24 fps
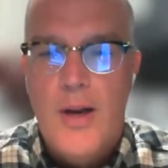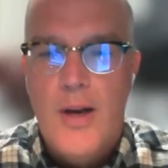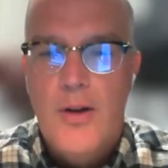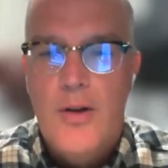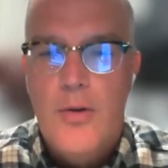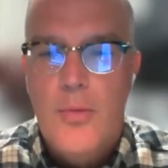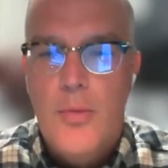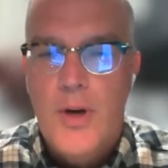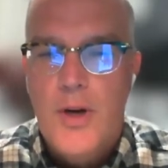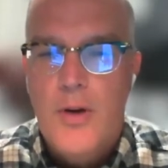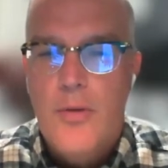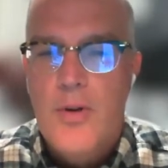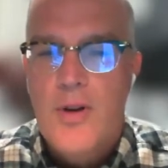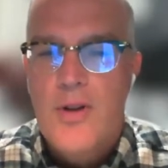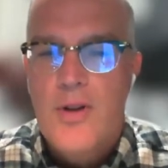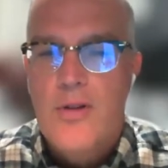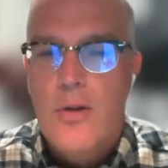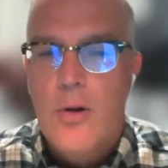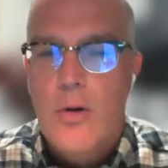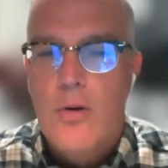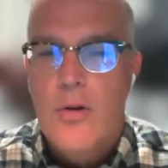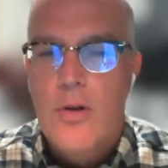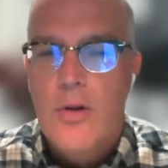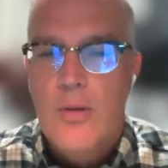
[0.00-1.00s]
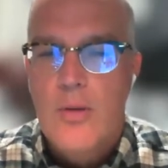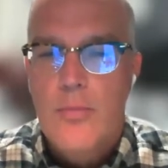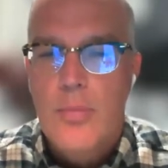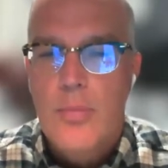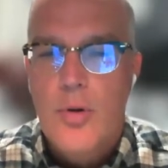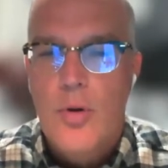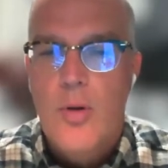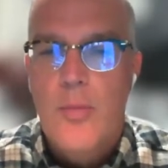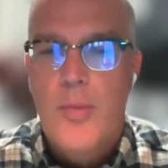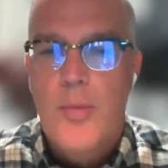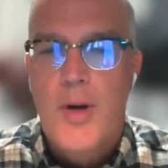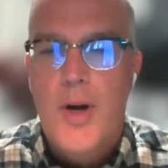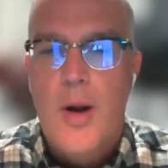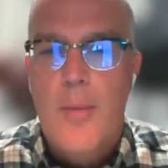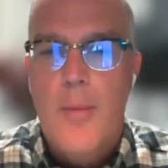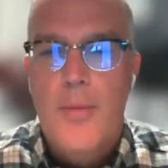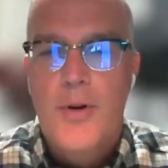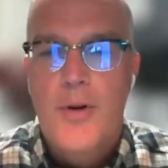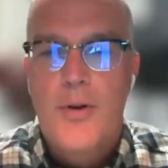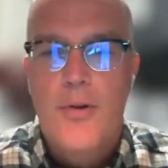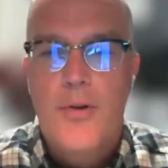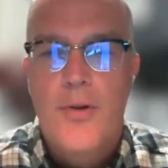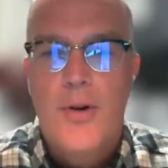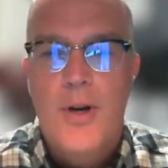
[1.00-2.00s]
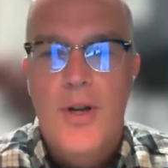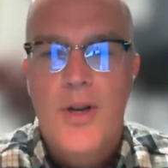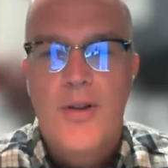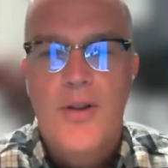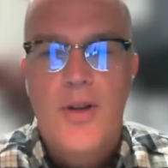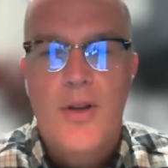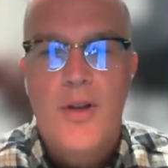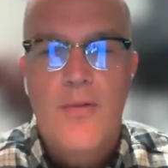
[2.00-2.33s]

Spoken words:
and to increase local employment opportunities